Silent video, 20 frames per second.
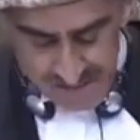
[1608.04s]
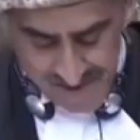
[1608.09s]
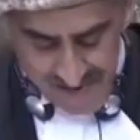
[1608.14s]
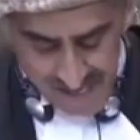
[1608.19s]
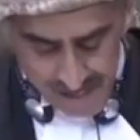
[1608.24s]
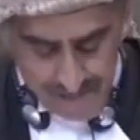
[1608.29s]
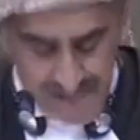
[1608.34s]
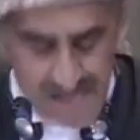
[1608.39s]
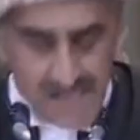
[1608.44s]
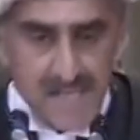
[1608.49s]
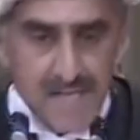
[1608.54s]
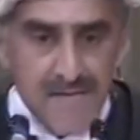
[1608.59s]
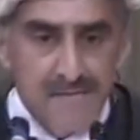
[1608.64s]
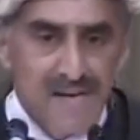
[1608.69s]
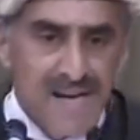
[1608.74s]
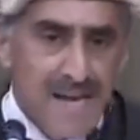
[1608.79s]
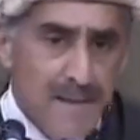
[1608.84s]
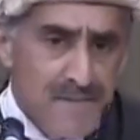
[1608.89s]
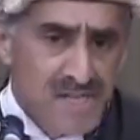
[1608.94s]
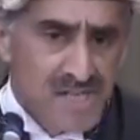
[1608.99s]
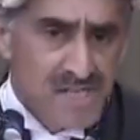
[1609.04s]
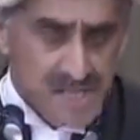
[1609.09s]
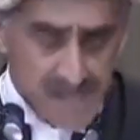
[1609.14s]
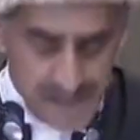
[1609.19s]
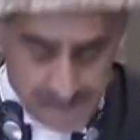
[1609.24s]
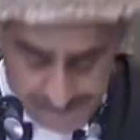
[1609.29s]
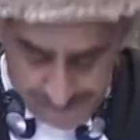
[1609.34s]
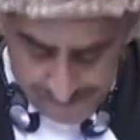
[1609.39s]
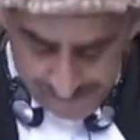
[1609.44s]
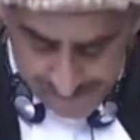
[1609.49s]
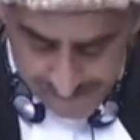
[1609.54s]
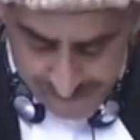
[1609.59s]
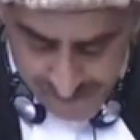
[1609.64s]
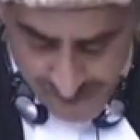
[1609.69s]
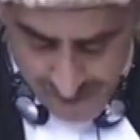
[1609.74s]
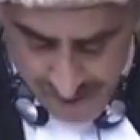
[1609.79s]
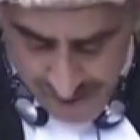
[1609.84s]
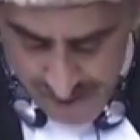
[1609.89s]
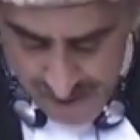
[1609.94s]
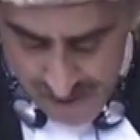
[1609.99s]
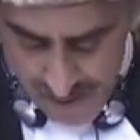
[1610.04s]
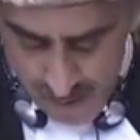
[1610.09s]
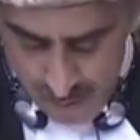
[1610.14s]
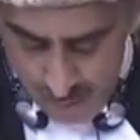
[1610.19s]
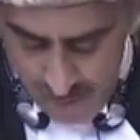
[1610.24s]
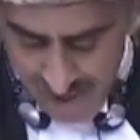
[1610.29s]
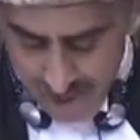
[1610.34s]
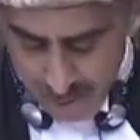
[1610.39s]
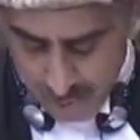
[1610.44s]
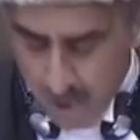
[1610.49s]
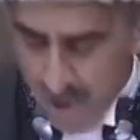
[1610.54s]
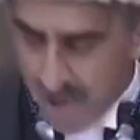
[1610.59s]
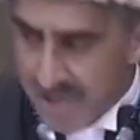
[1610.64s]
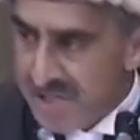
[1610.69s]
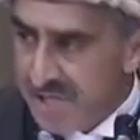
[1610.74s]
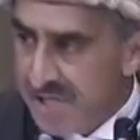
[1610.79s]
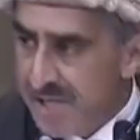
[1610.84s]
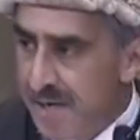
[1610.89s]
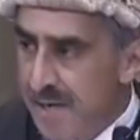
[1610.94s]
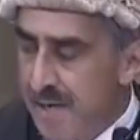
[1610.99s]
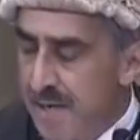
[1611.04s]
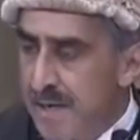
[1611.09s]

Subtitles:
and availability of clemency, which was